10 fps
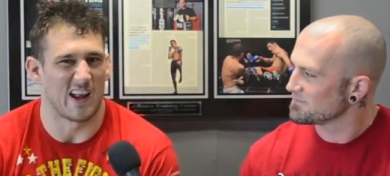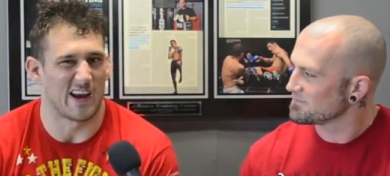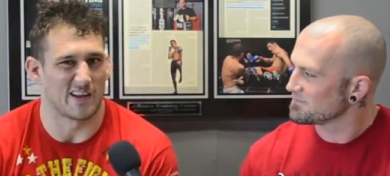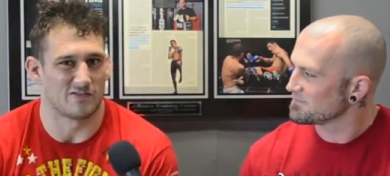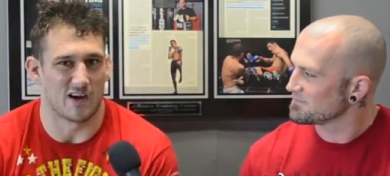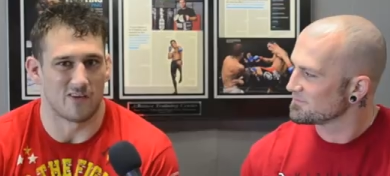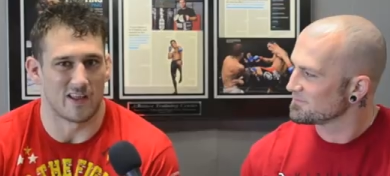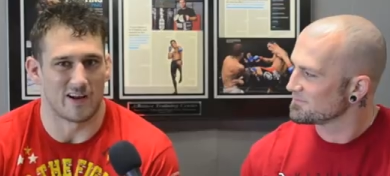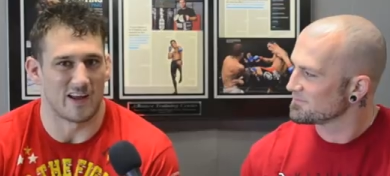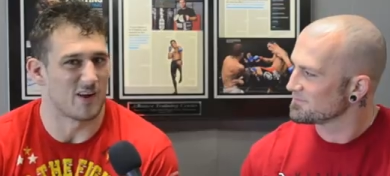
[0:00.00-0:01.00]
Speaker 1: like to travel,
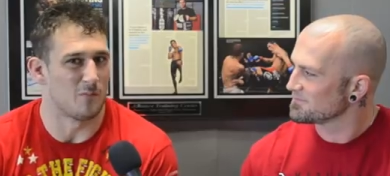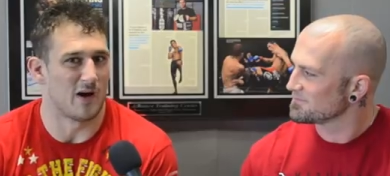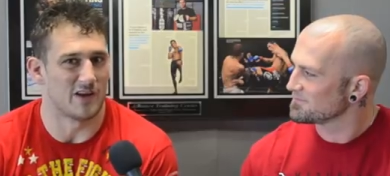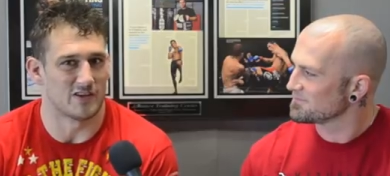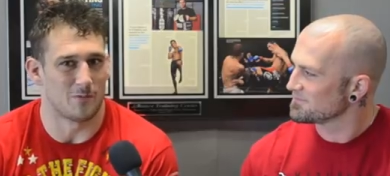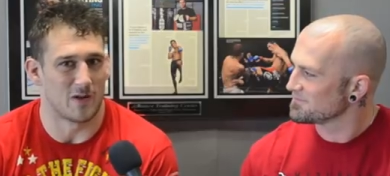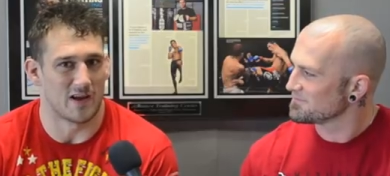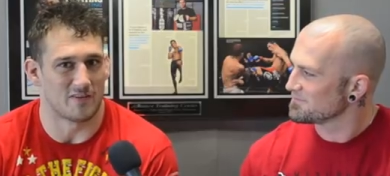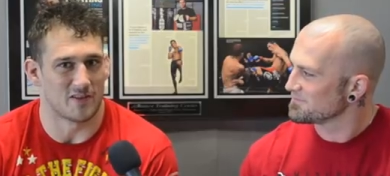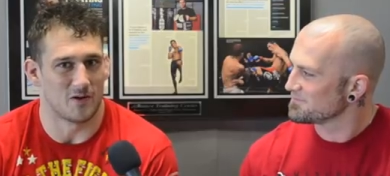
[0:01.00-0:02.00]
and I, I don't mind jet
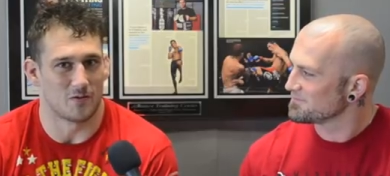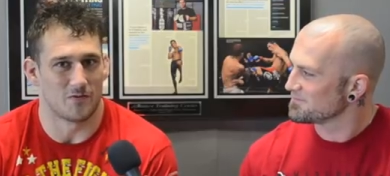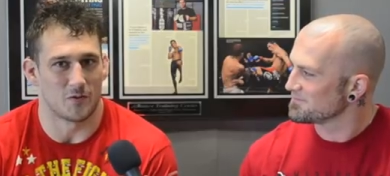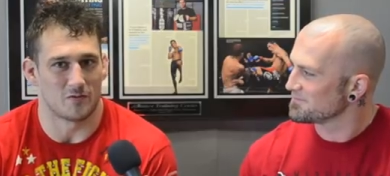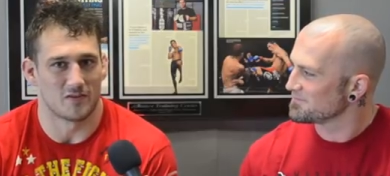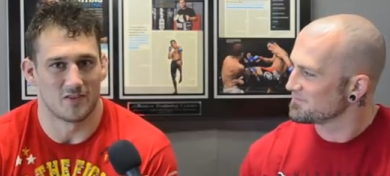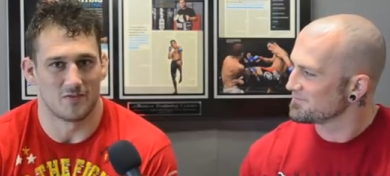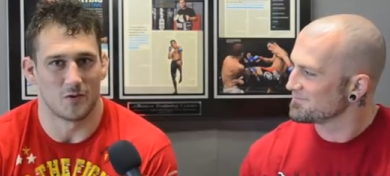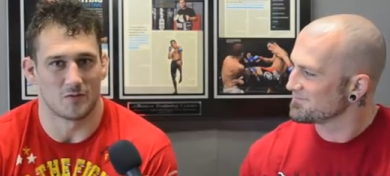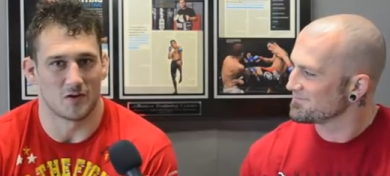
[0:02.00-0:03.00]
planes. You know, the food's, the
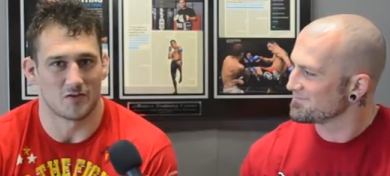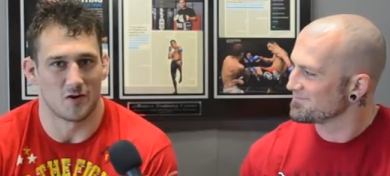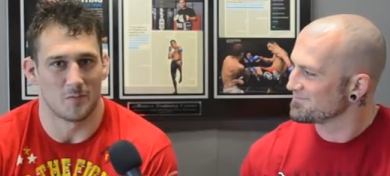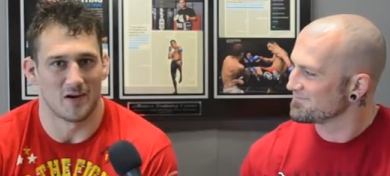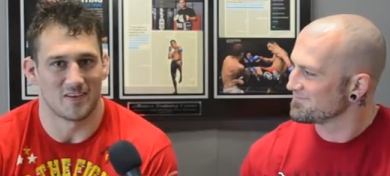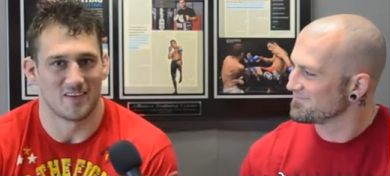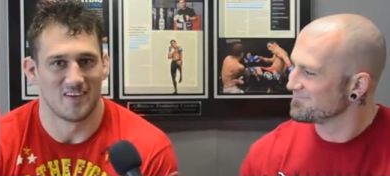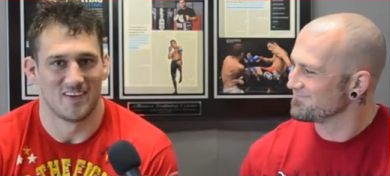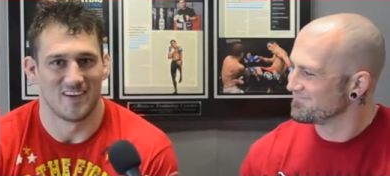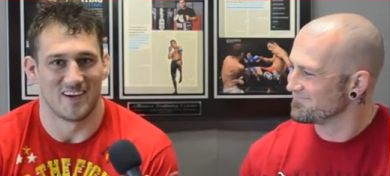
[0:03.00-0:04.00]
food's not so bad.
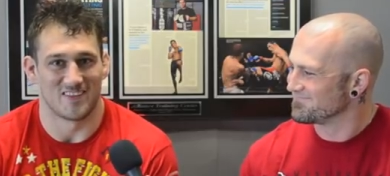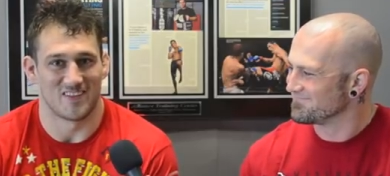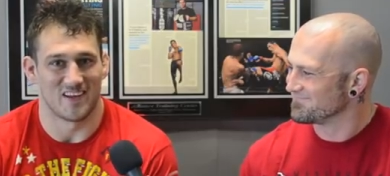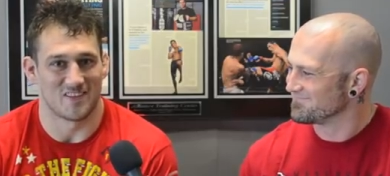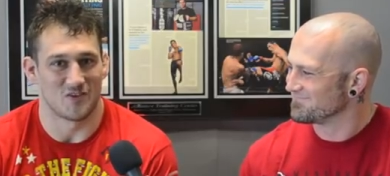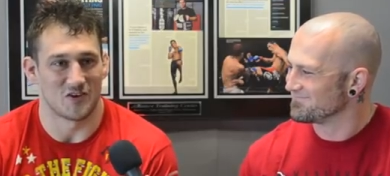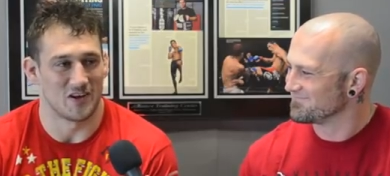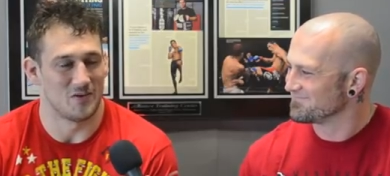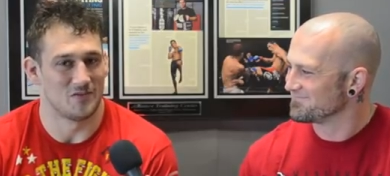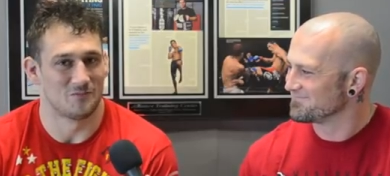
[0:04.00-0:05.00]
And it's, uh, it's fun, you
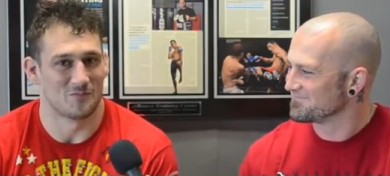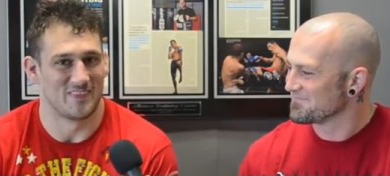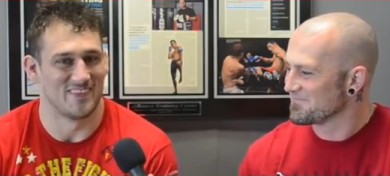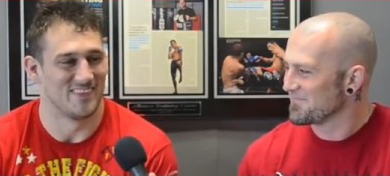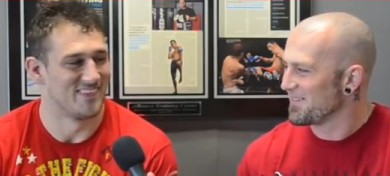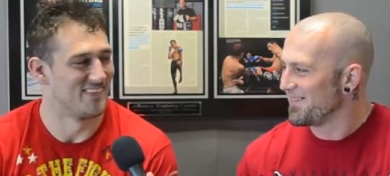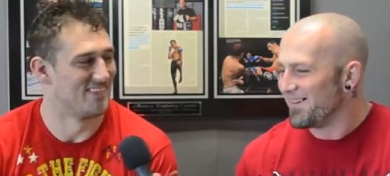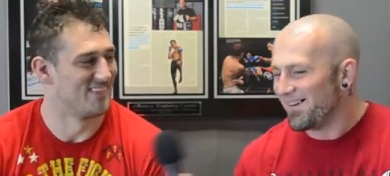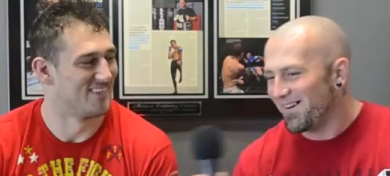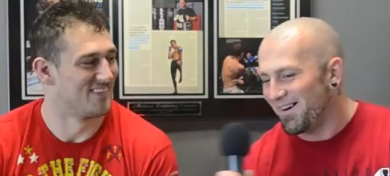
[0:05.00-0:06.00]
know.
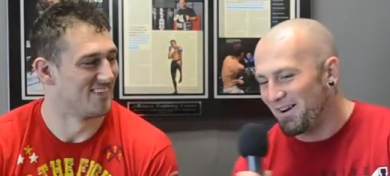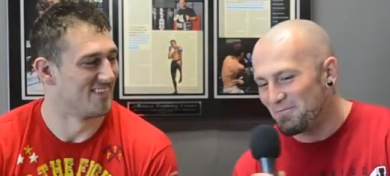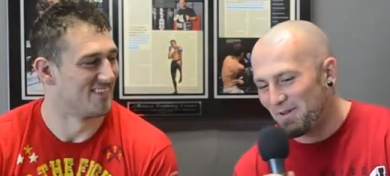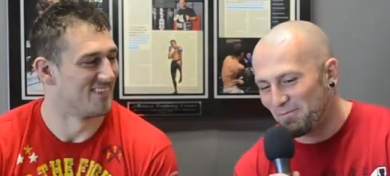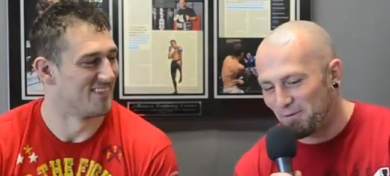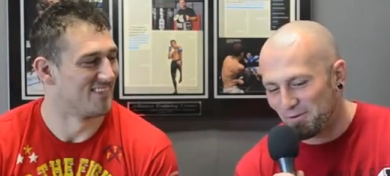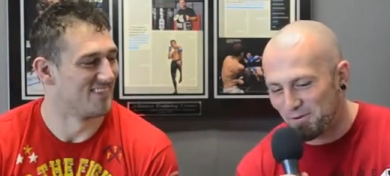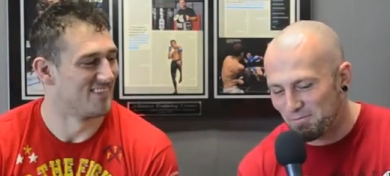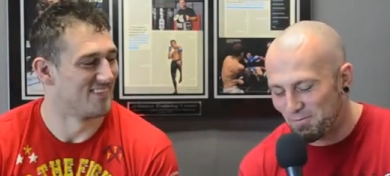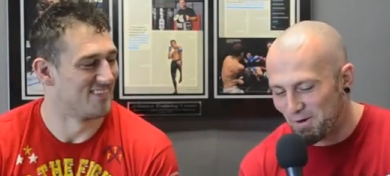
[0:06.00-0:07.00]
Speaker 2: All right, man, Phil,
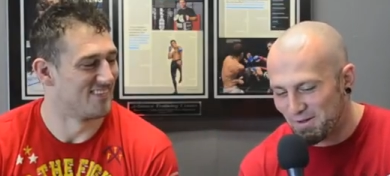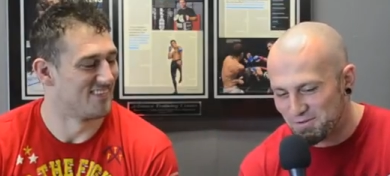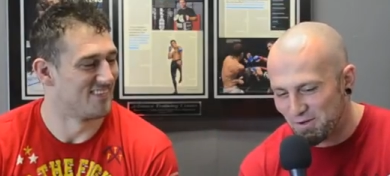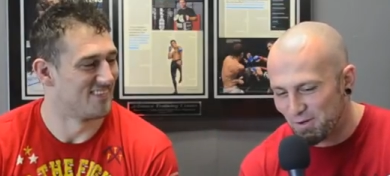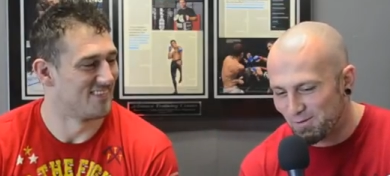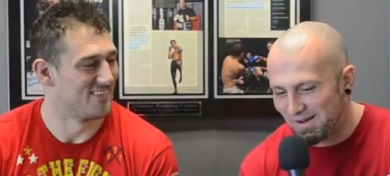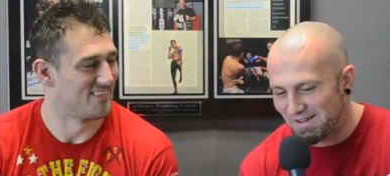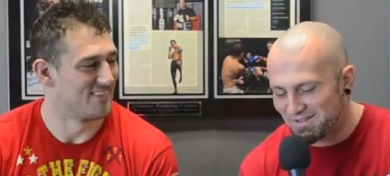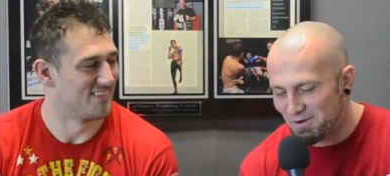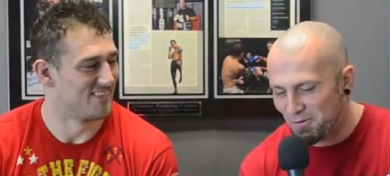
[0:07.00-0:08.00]
so before I let you go,
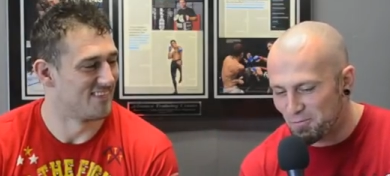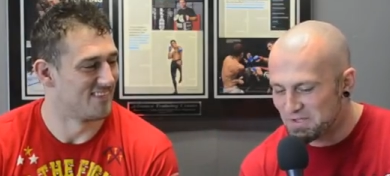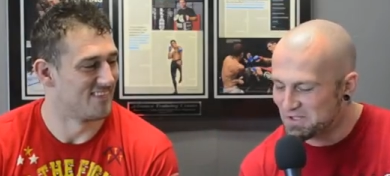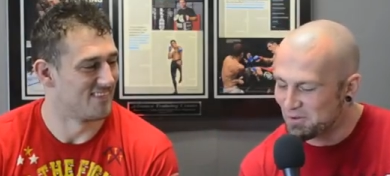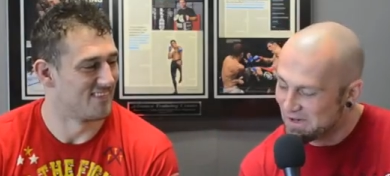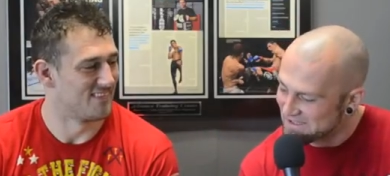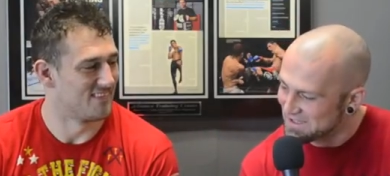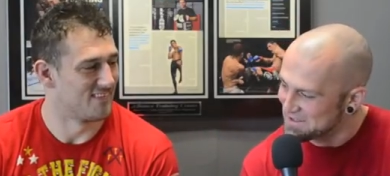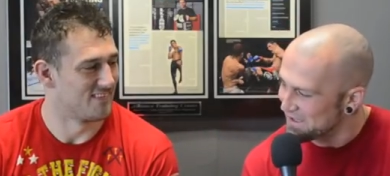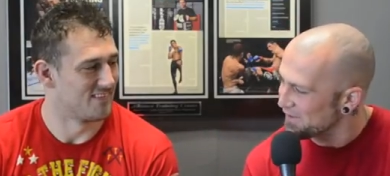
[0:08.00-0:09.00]
uh, what's the
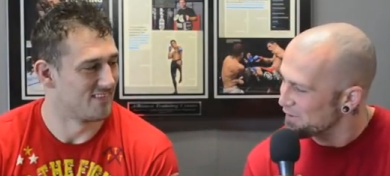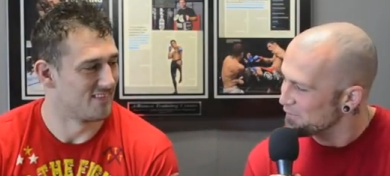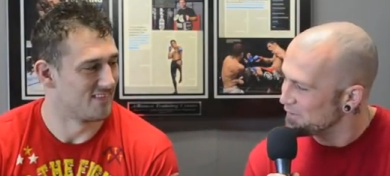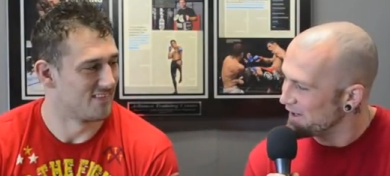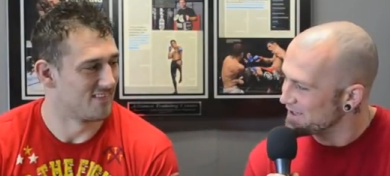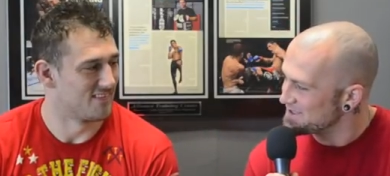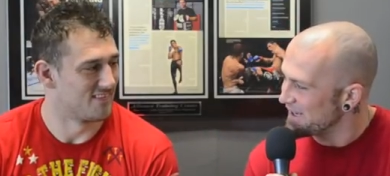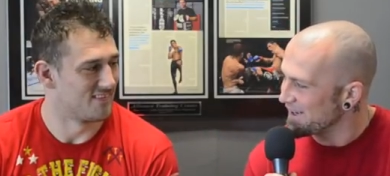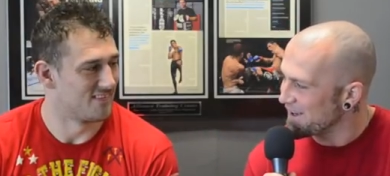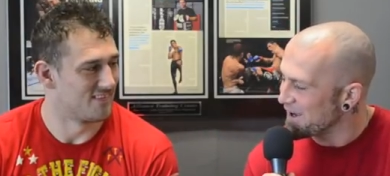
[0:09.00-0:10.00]
craziest thing that you've done in
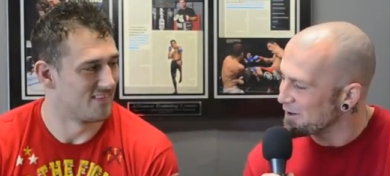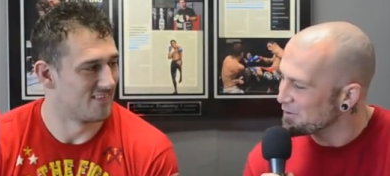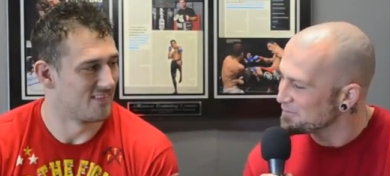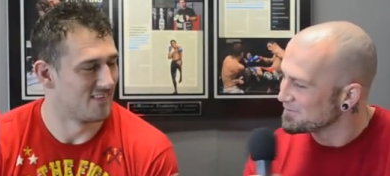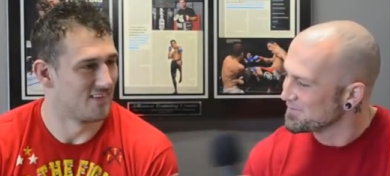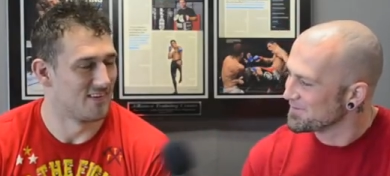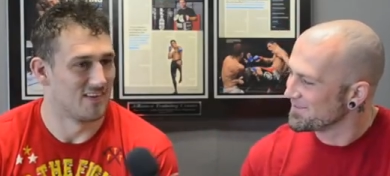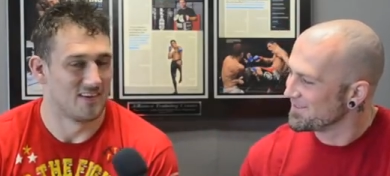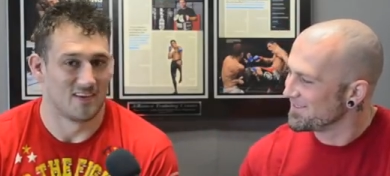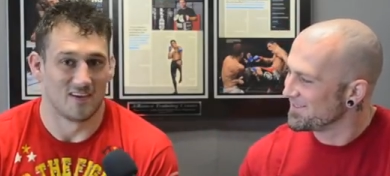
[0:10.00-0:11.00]
San Diego?
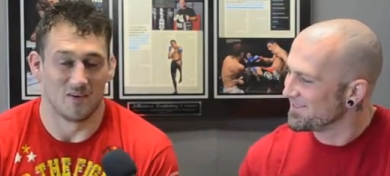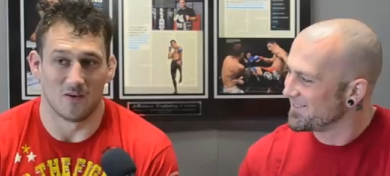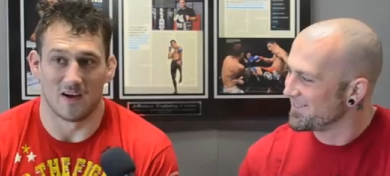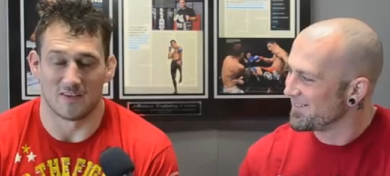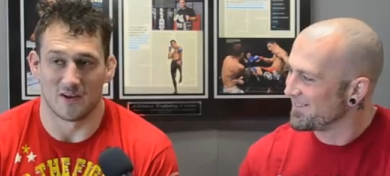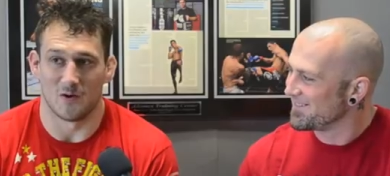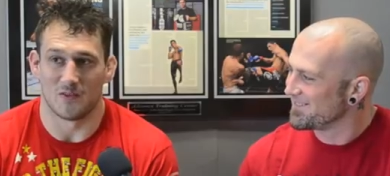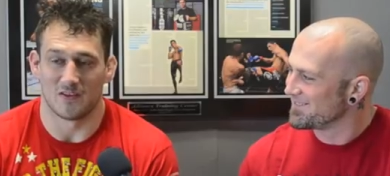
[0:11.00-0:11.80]
Speaker 1: Oh, I don't know. The,